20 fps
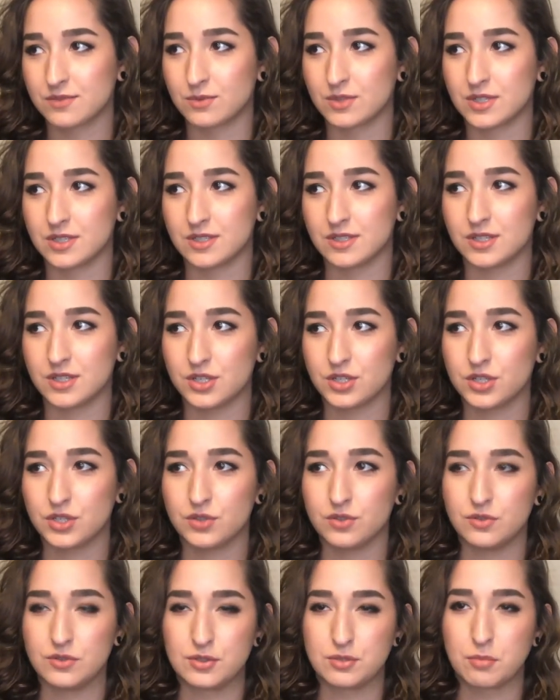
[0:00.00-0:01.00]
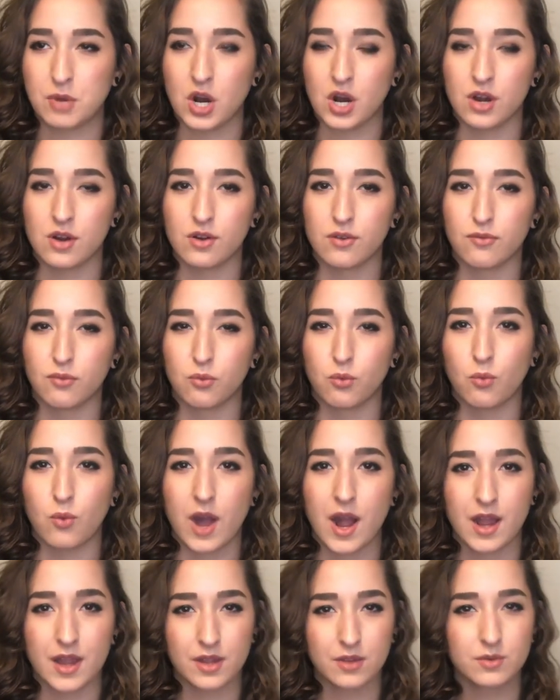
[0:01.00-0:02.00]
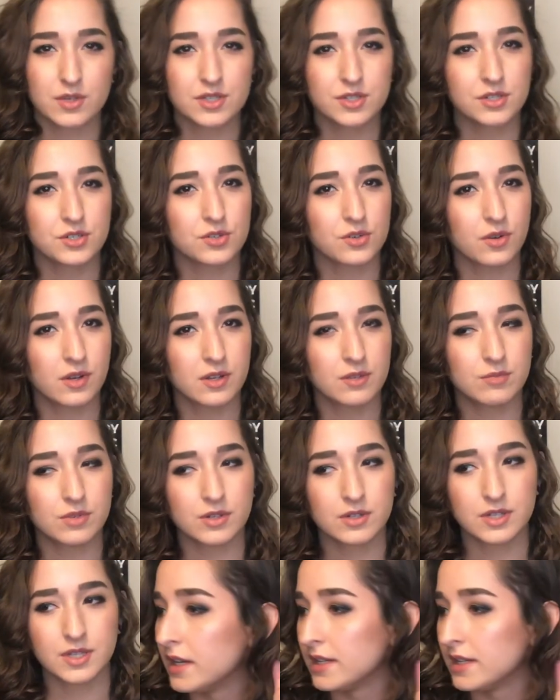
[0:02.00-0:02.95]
was a huge part of why it was enjoyable.